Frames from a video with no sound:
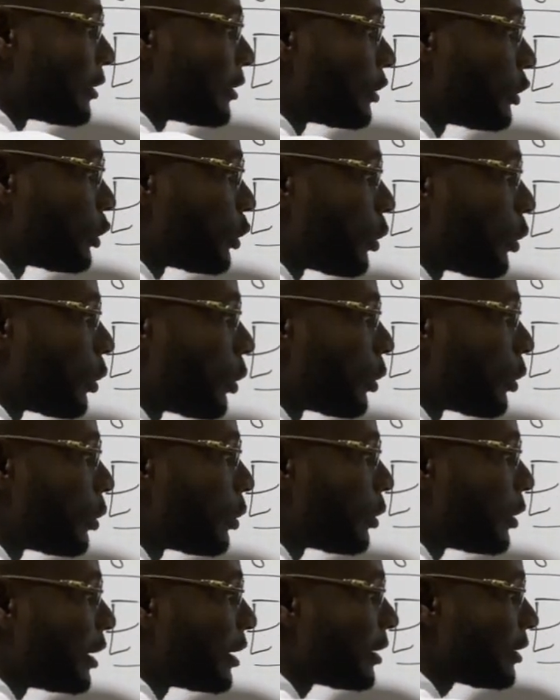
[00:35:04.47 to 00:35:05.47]
So
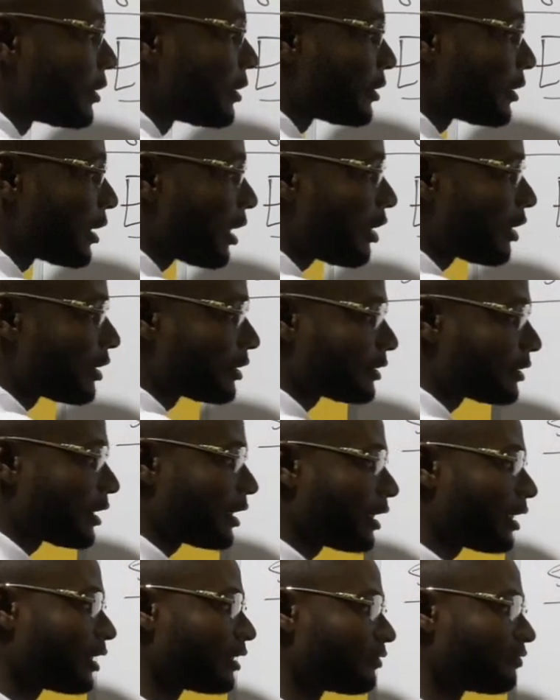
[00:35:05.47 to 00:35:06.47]
this is our
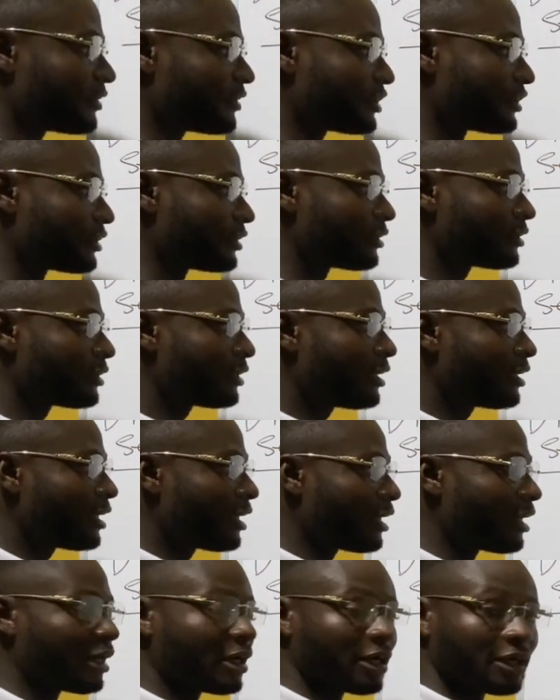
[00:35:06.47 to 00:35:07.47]
external division,
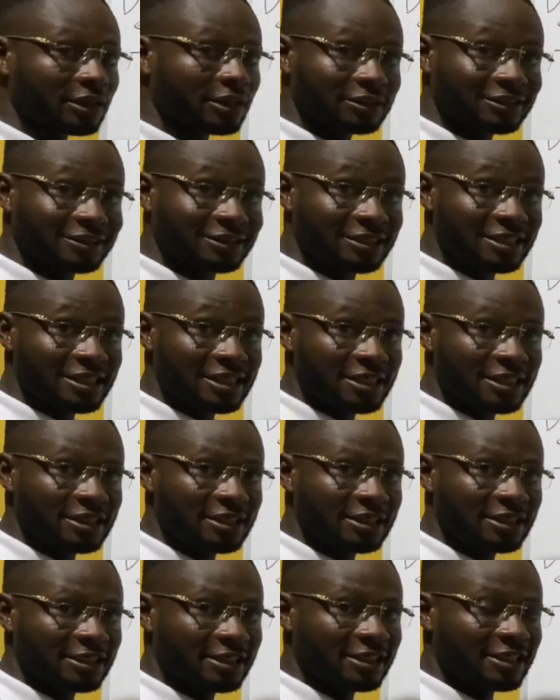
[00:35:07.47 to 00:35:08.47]
C.
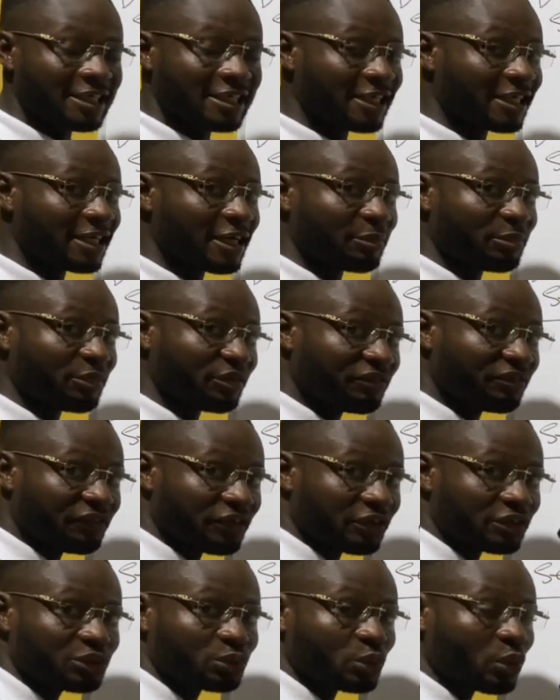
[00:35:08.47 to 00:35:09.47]
In the
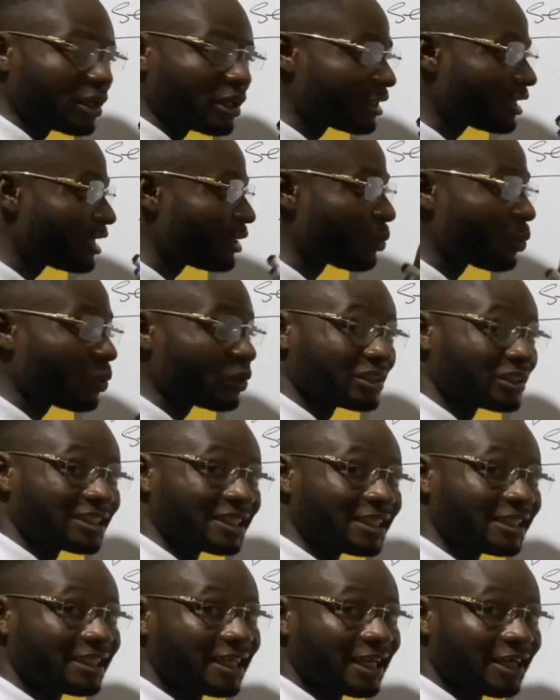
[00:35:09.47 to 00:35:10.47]
previous one, it was
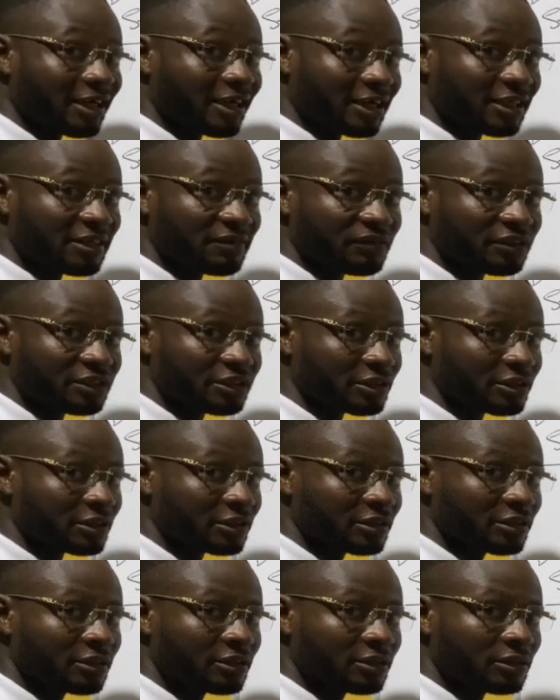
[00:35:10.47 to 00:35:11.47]
internal division,
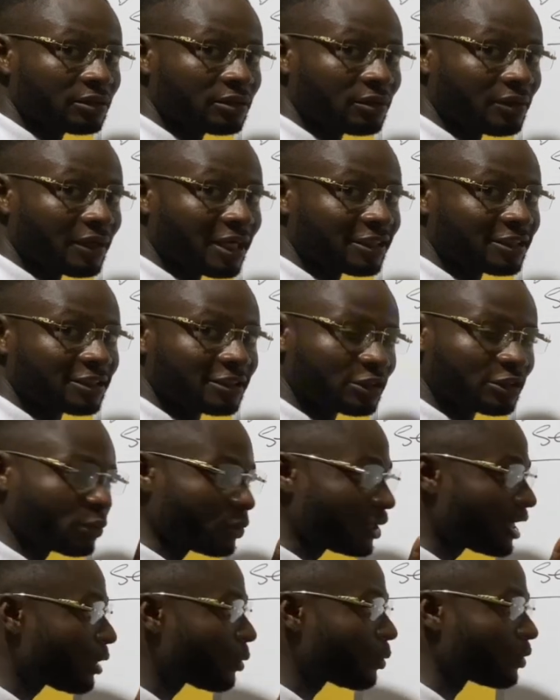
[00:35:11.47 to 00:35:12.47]
right? So
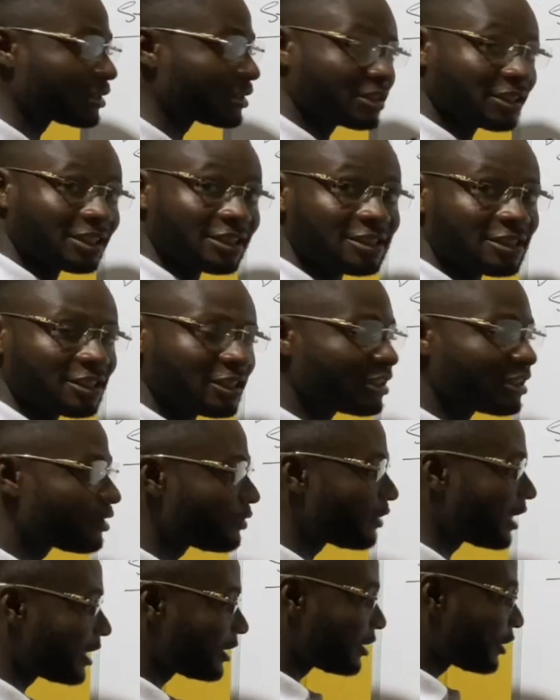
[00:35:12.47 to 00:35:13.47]
that was easy,
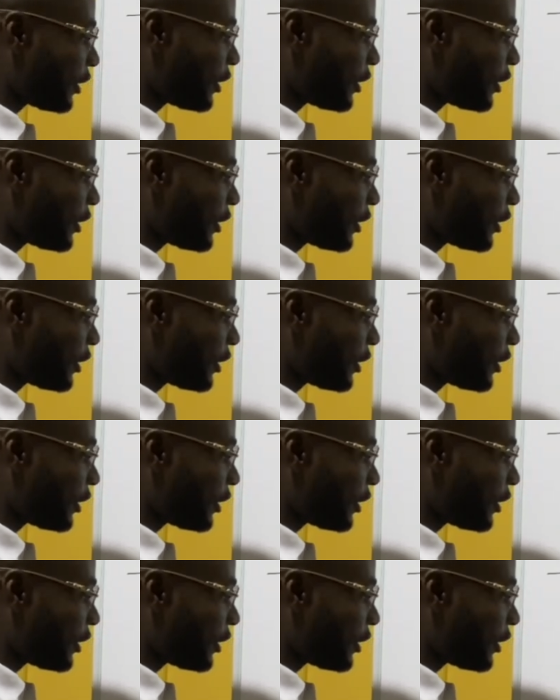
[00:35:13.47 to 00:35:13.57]
right?